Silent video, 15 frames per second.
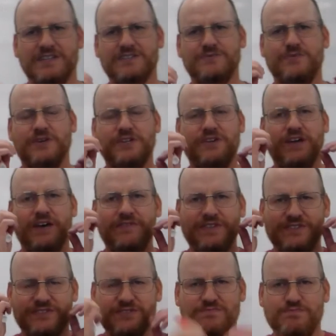is where you
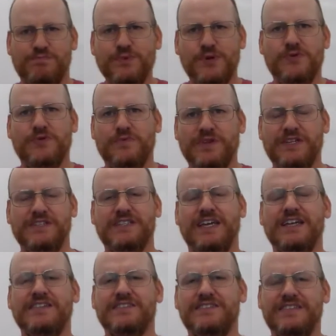have this boom,
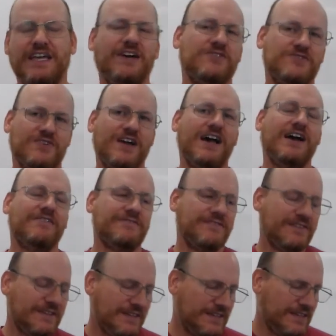intense downdraft.
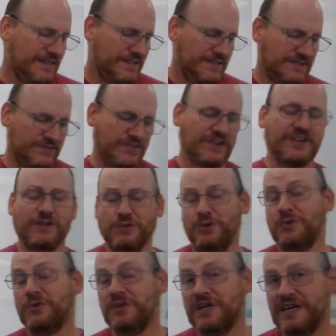It's very
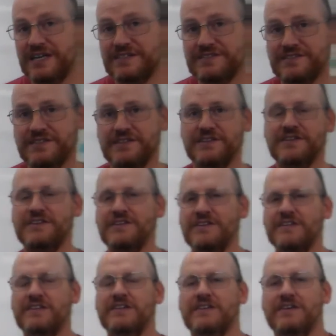localized,
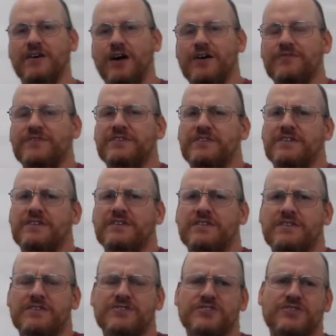often
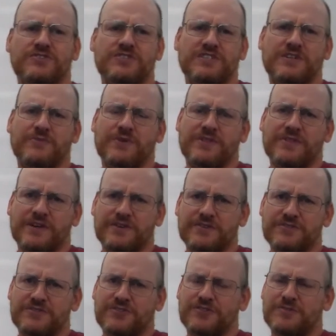associated with
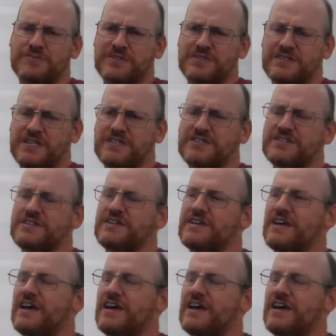thunderstorms and such.